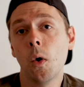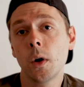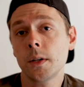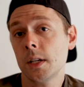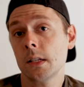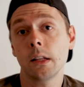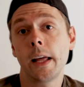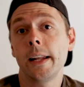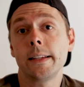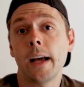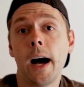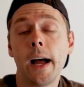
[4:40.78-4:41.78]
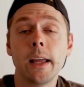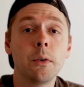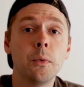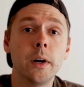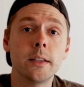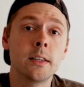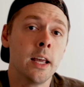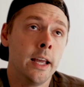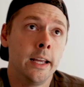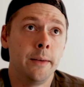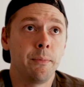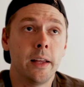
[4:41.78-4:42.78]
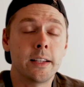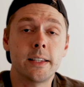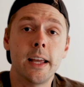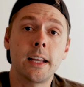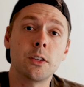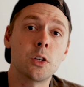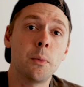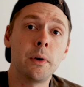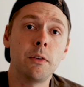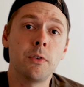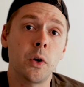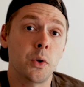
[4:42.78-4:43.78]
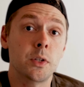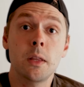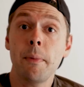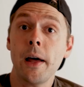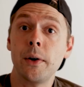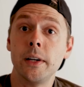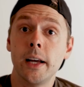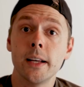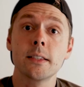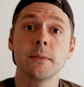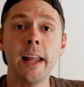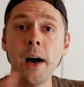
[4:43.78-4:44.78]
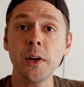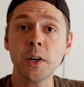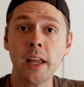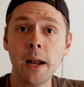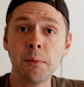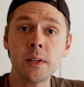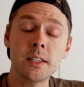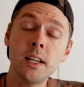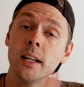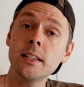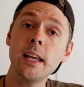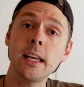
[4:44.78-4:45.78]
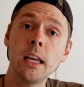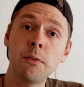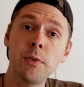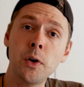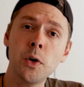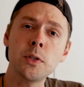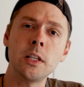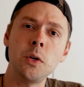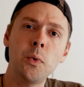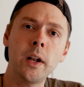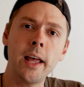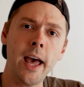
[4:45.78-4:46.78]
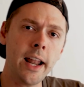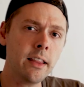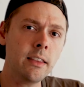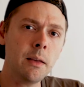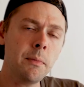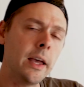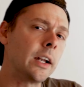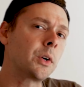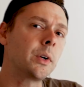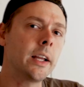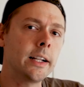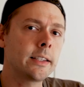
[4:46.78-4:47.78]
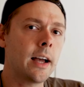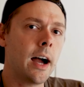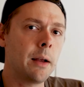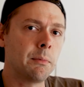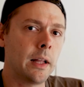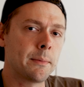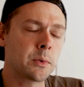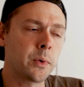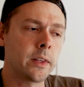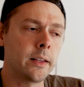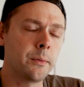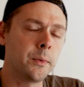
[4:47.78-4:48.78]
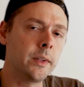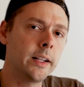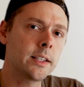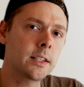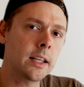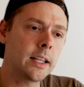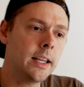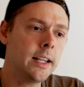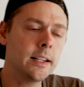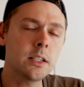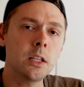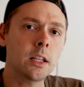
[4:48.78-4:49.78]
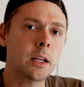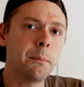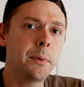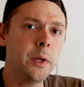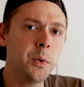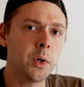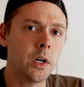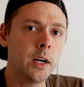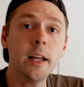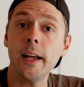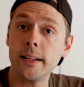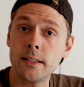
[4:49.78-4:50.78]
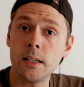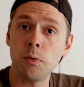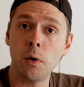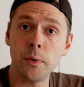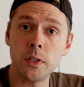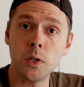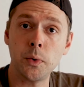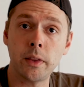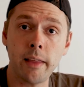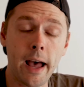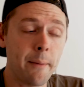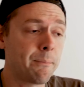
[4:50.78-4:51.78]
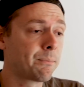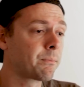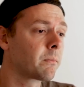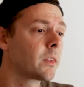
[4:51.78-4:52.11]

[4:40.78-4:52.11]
or just let it die once it's taken so many photos that the battery dies. Now your camera's done taking photos and you wanna edit them and create a time lapse with it. Well, let's get into the computer and see what we do with that.